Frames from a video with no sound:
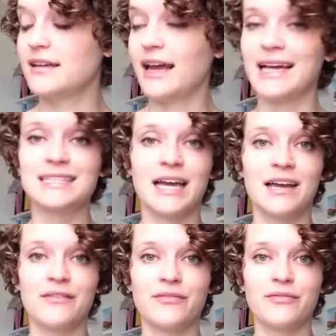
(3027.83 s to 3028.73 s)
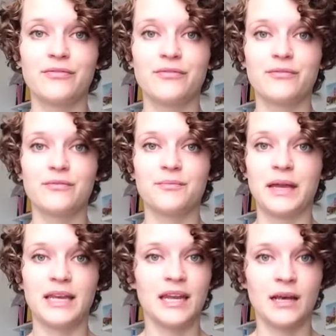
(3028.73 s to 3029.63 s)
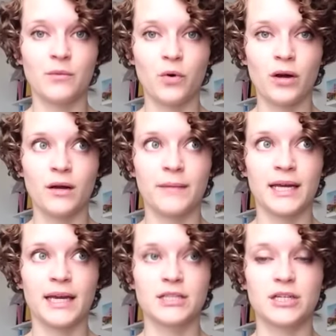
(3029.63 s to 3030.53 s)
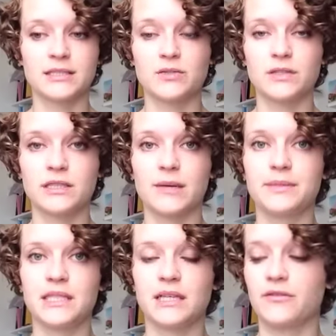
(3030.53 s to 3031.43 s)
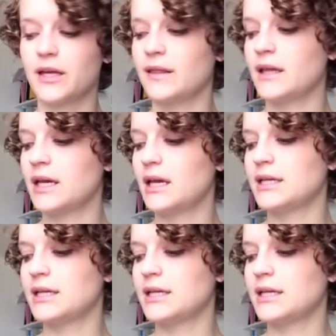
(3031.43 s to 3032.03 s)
as I've been knitting more, my gauge has loosened up significantly,